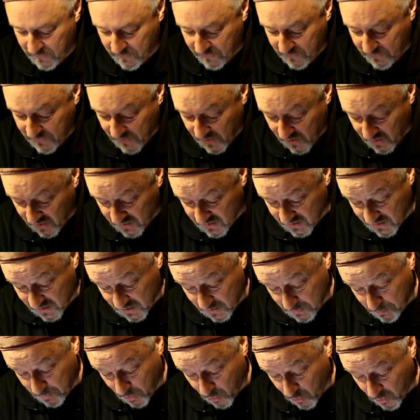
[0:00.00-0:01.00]

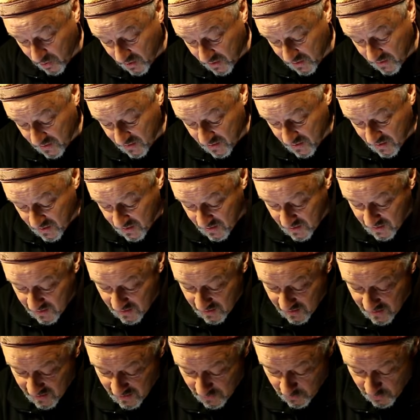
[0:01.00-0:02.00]
first book
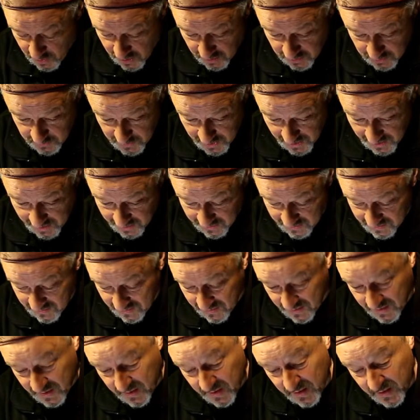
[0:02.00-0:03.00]
worldwide
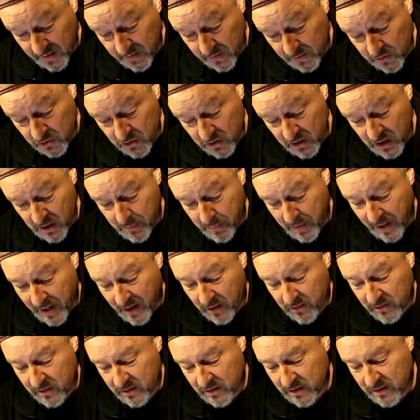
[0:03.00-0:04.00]
in English
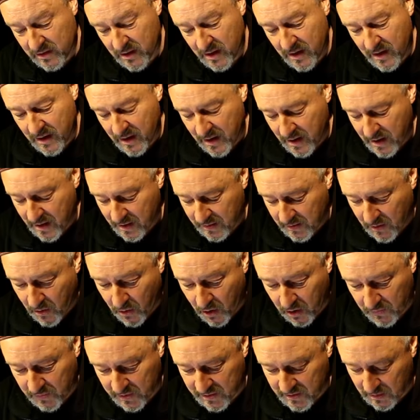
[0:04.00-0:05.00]
about the
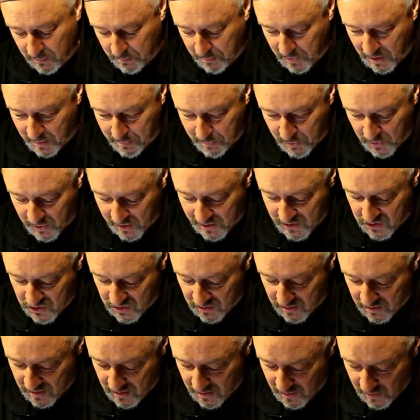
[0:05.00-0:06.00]
harvest and
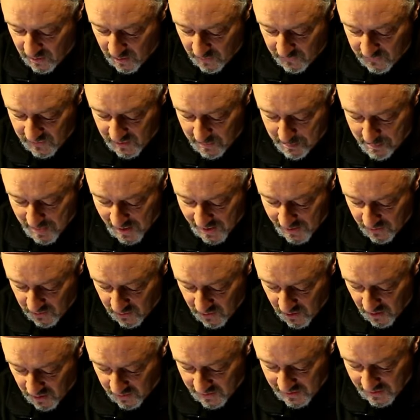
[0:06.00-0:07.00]
preparation of the male
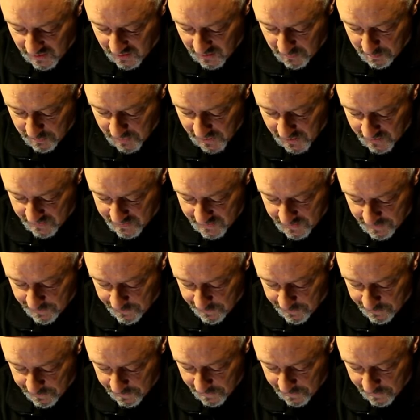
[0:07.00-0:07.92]
honey bees.